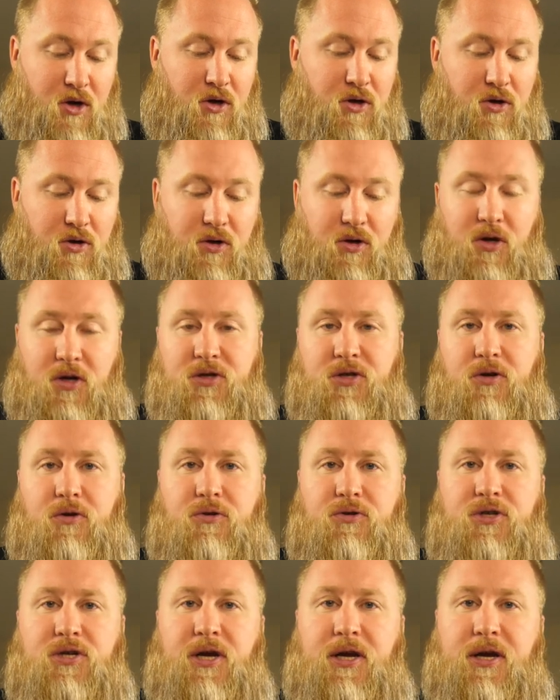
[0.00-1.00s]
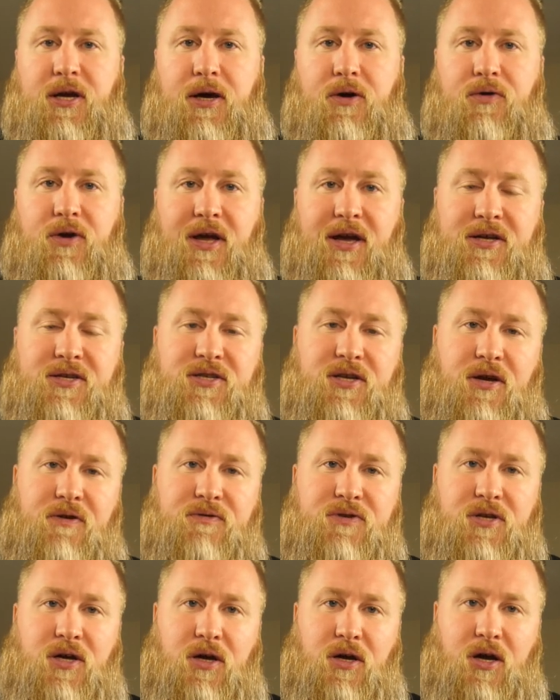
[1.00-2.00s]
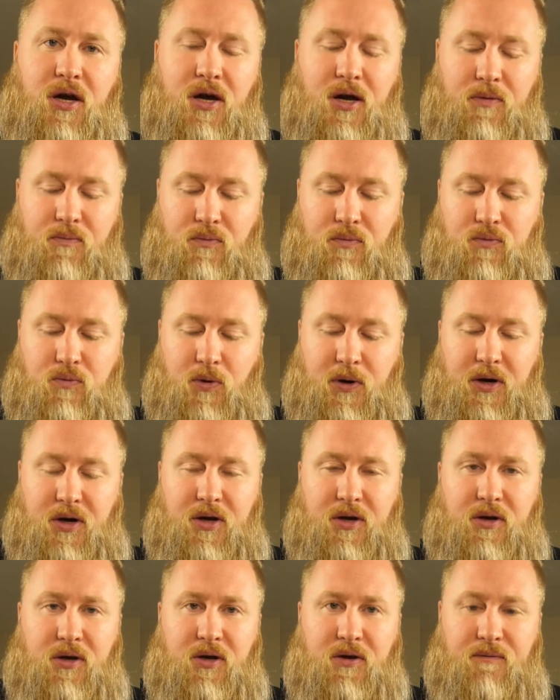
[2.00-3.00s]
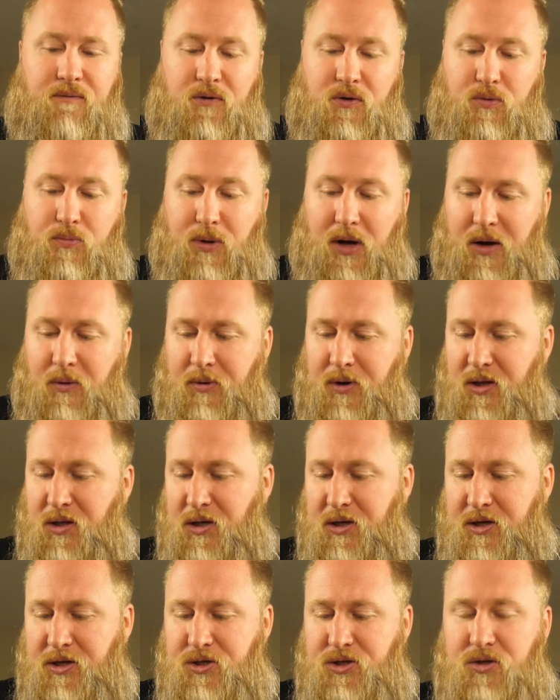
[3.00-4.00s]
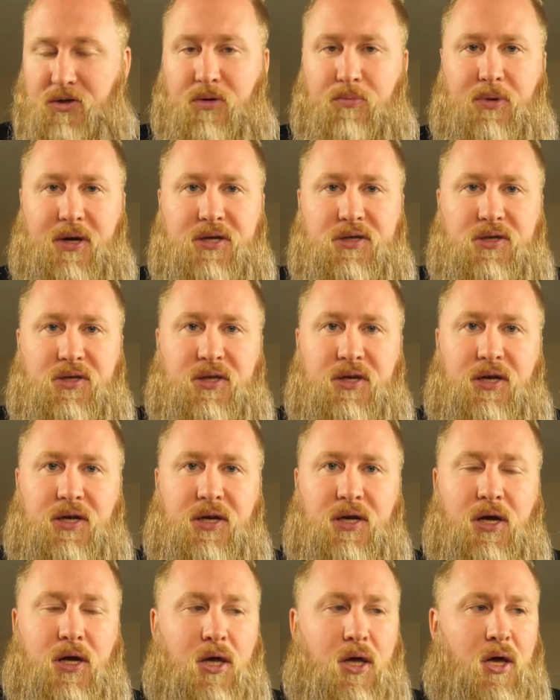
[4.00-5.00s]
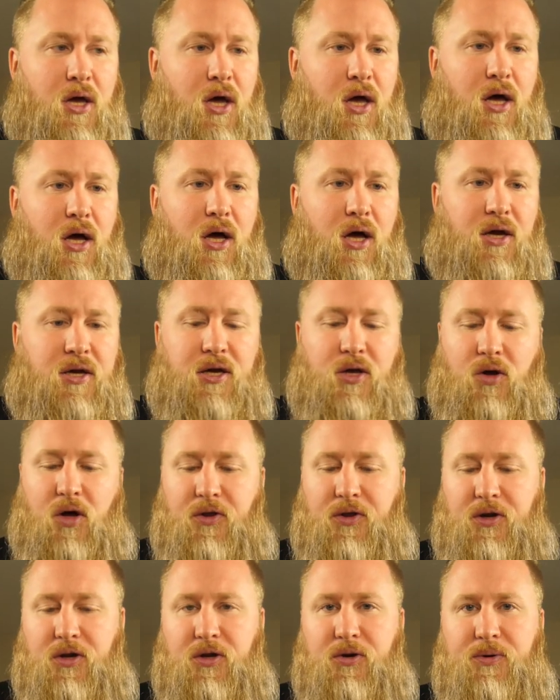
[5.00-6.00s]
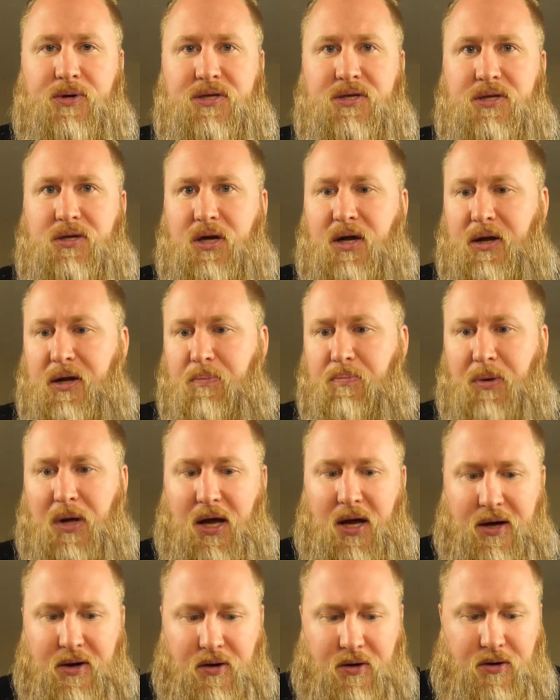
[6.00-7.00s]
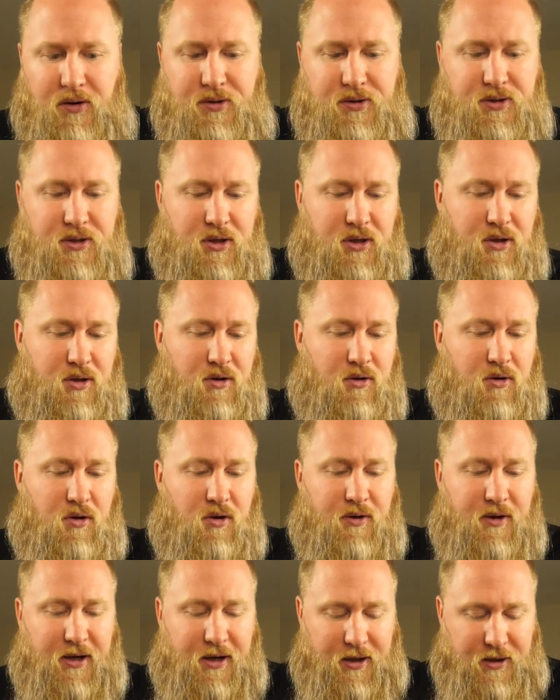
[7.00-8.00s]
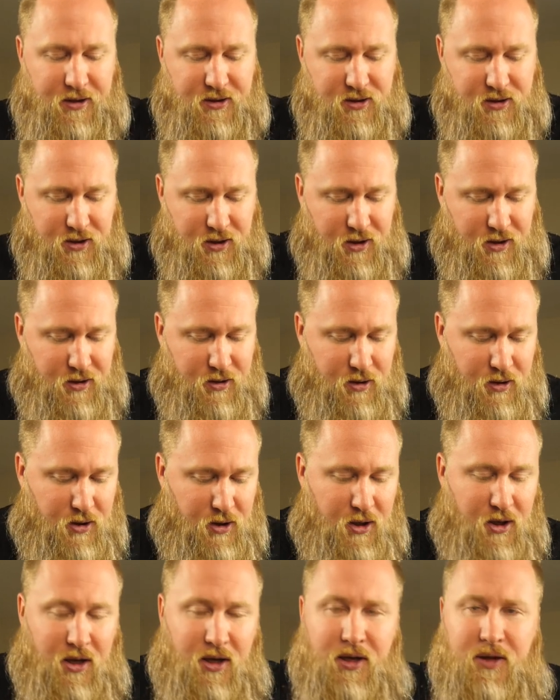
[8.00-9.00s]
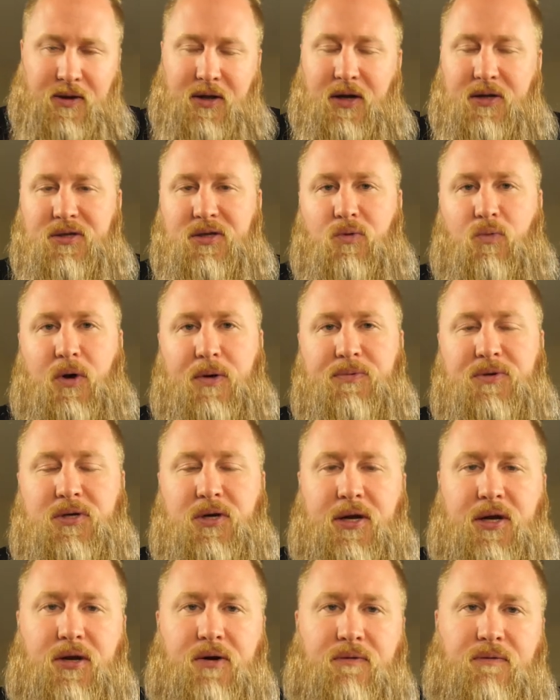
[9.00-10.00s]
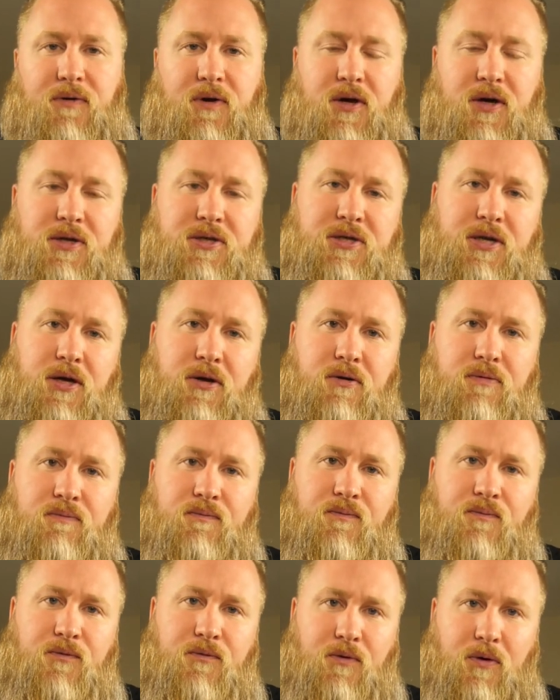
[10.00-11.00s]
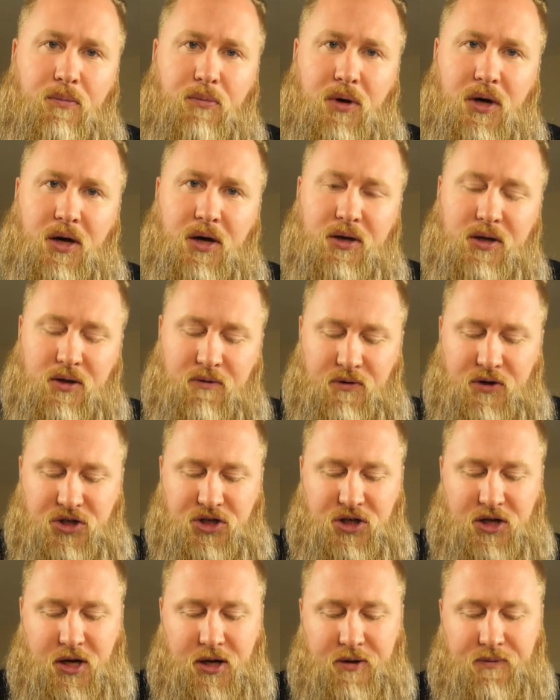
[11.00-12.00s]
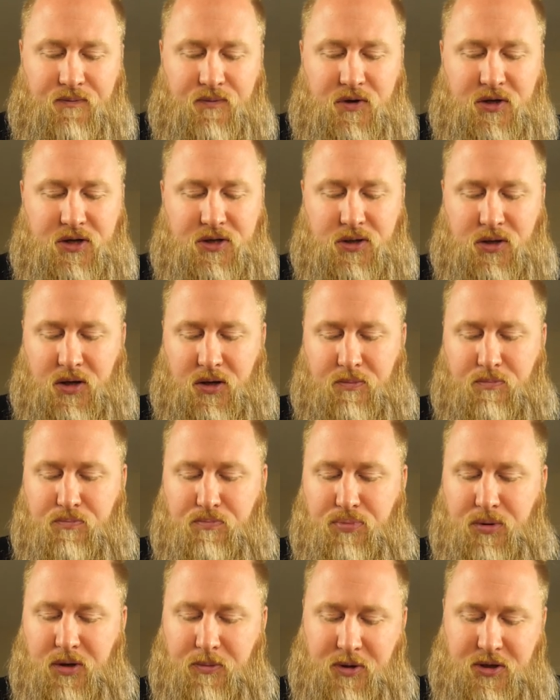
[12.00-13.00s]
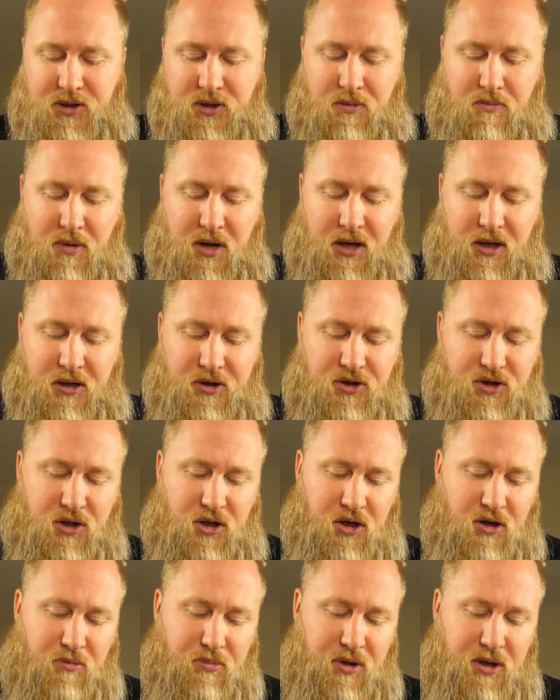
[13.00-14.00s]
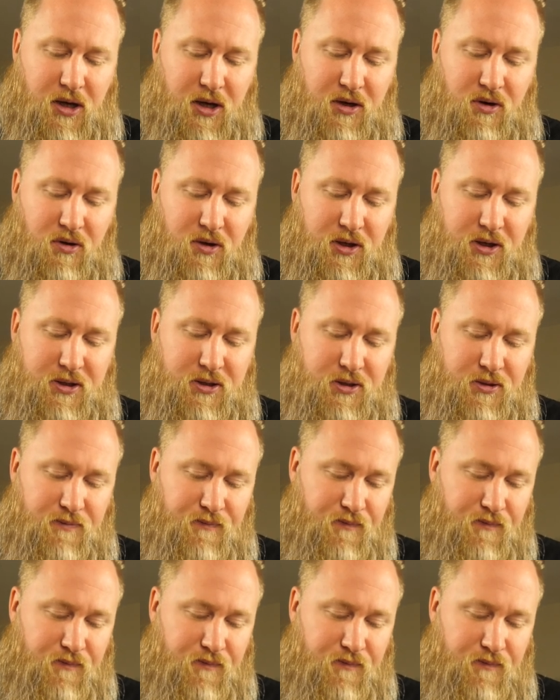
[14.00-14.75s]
You can also check out xdevs.com, where if you buy one of these, you can basically get all the newest like BIOS and all that. It's that's the website of Tin from EVGA. He's pretty much the main engineer behind all these.